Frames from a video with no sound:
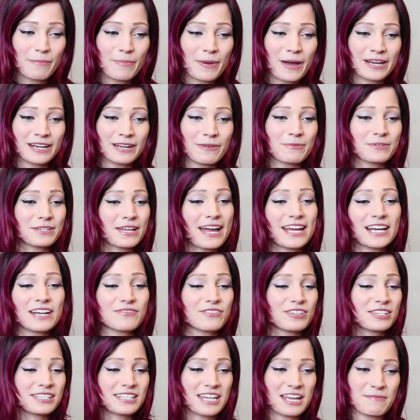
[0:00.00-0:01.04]
But it was kind
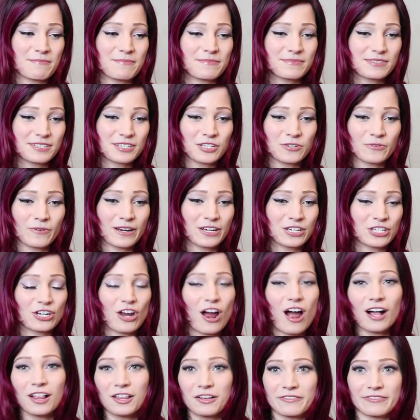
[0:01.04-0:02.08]
of the same situation
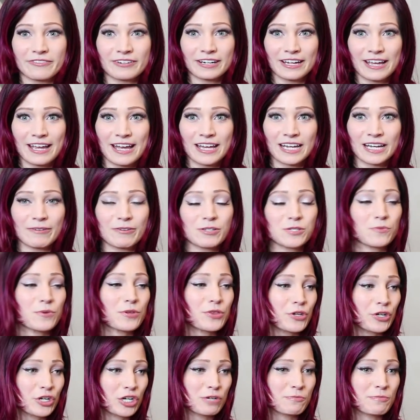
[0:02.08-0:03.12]
all over again. I was
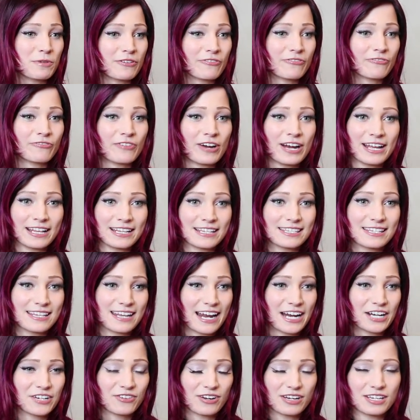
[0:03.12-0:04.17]
with a group of friends
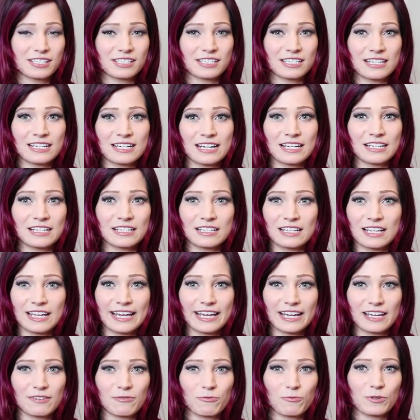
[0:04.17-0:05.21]
that I trusted and
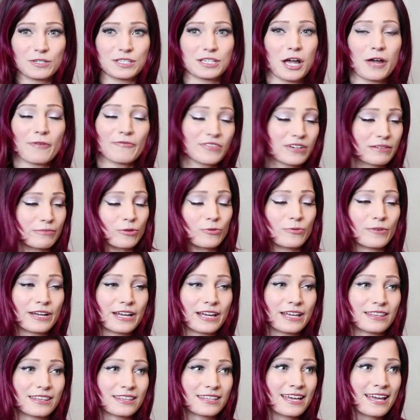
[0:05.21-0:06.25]
like was comfortable
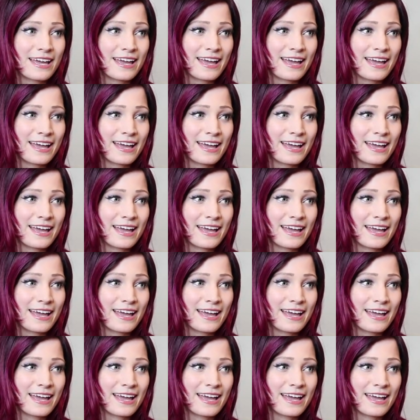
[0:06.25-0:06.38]
with.